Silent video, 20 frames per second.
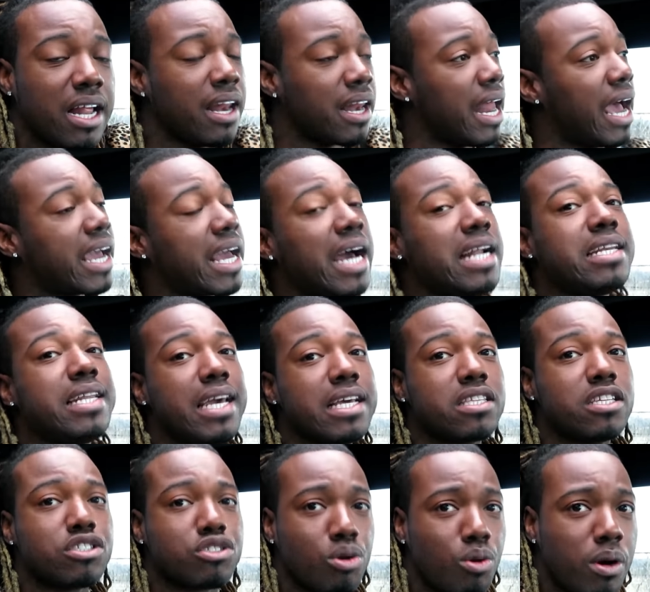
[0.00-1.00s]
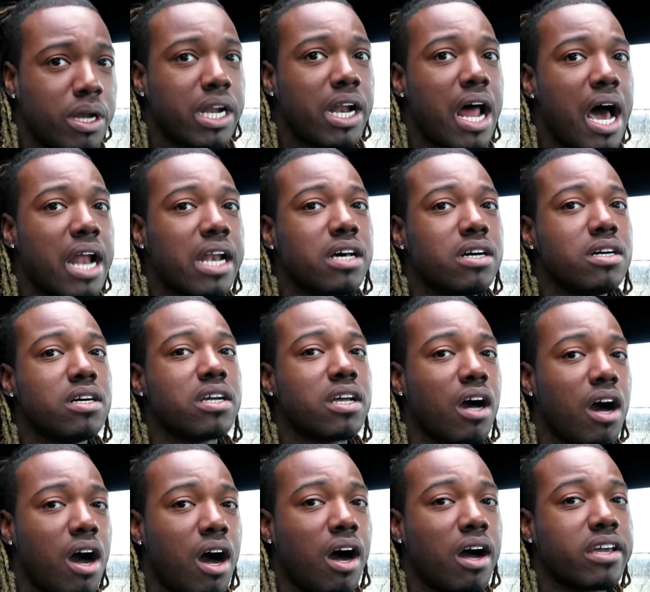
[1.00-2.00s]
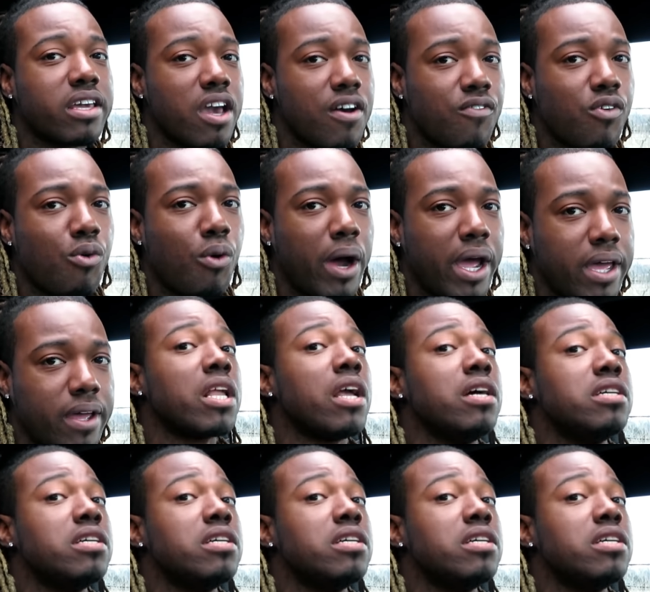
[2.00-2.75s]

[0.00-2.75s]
like I did the $20 giveaway.